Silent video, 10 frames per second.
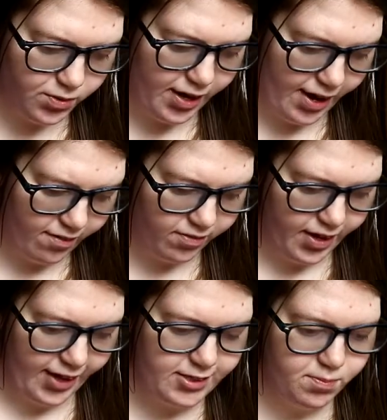we have
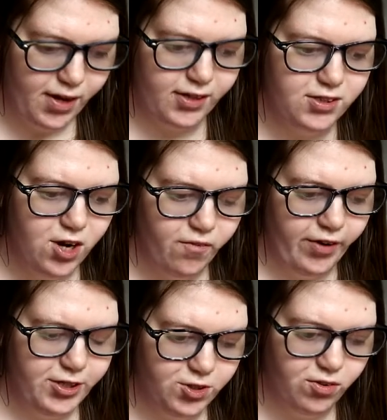the aspect
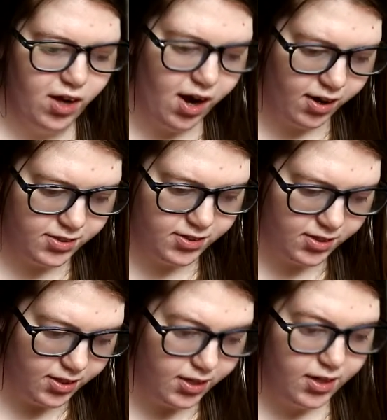ratio locked,
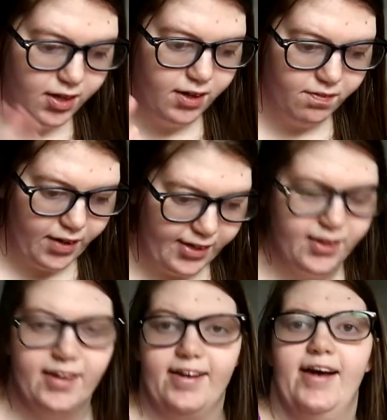
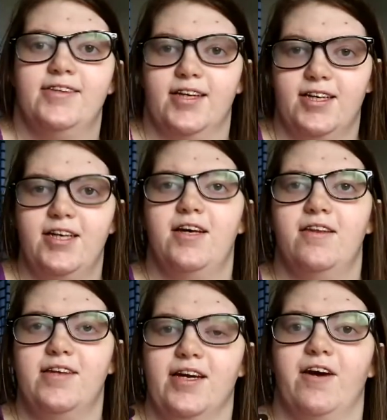that is a key
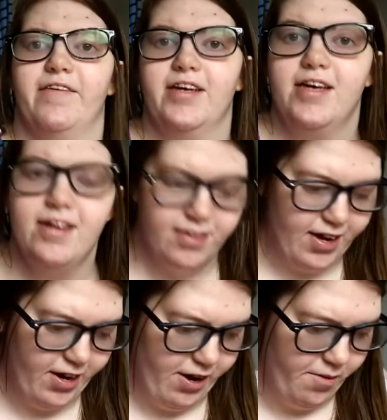thing here. The key
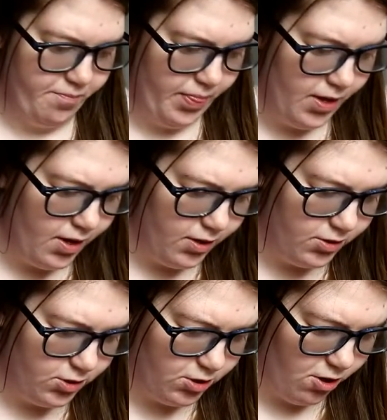thing here.
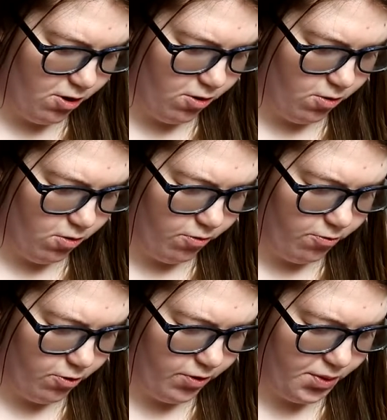So
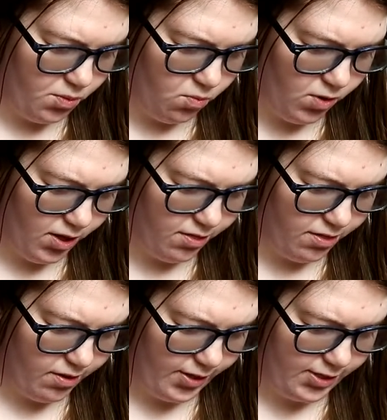for the width,
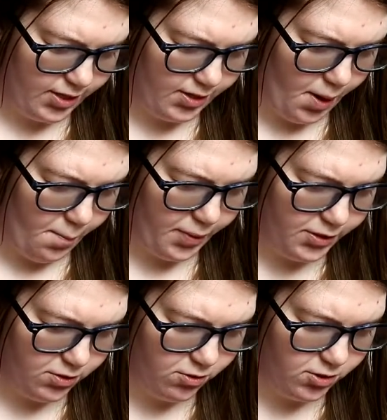it's in
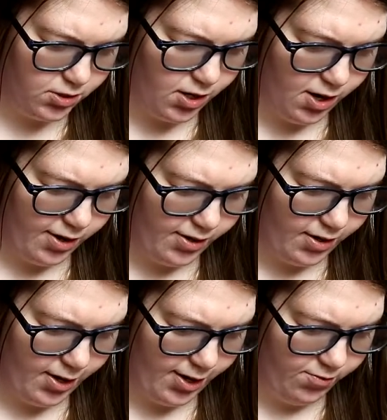pixels.
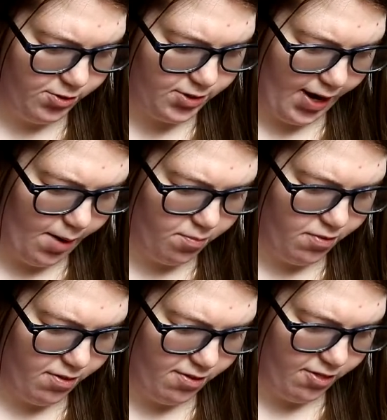If you tap
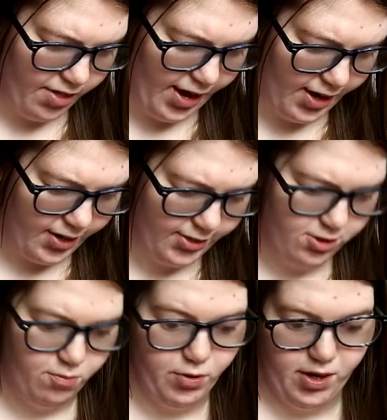that, it's
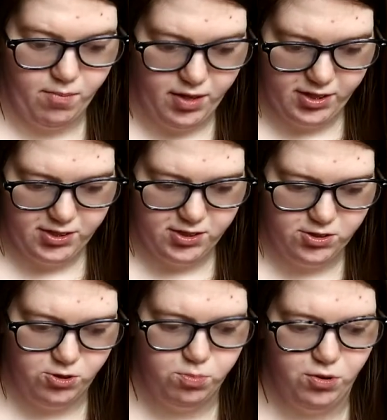going to bring up this
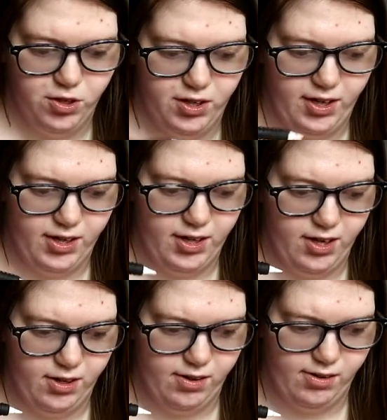to put like
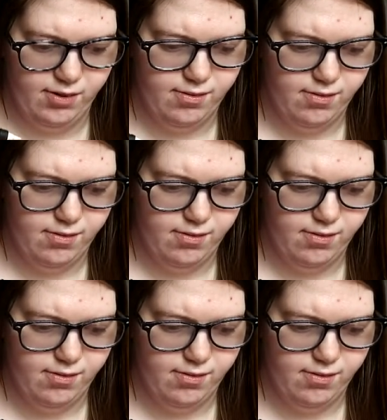in